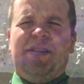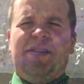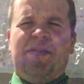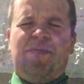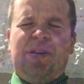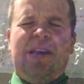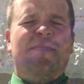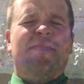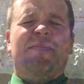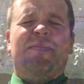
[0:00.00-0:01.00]
if we
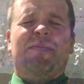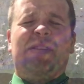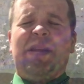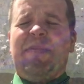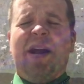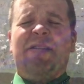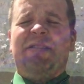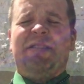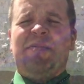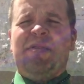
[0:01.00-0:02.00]
did skip out on
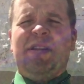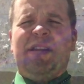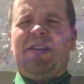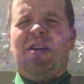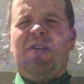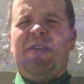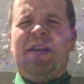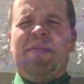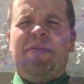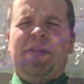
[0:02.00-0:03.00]
someone, didn't call
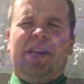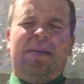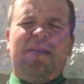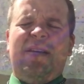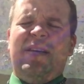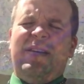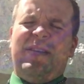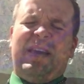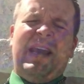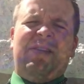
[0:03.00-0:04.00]
them, or they
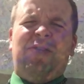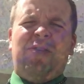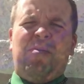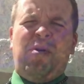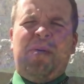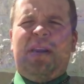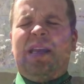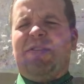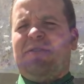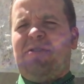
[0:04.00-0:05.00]
canceled their appointment to
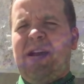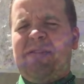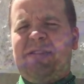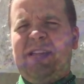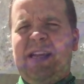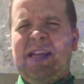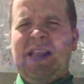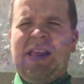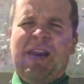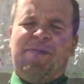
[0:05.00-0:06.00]
get their crown seated
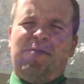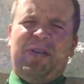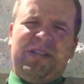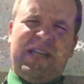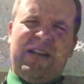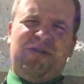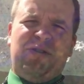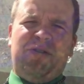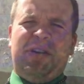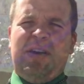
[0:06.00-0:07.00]
and they never
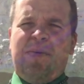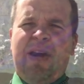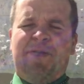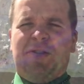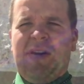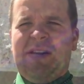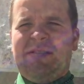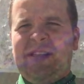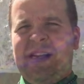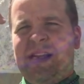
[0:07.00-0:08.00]
rescheduled, and here we have their crown
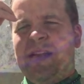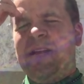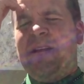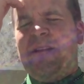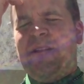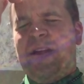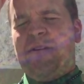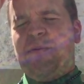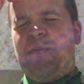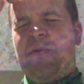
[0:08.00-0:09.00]
sitting
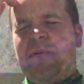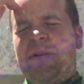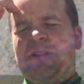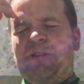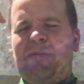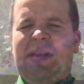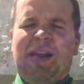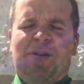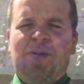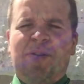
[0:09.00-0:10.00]
there, we want to make sure that we get
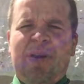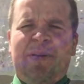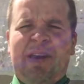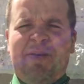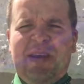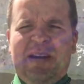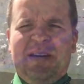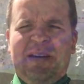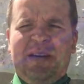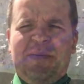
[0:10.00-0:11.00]
a hold of them
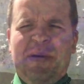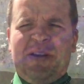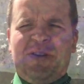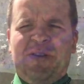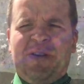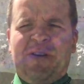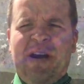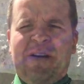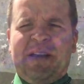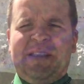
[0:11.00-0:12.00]
to make sure that their
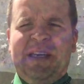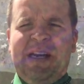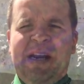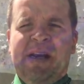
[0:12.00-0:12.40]
crown gets seated.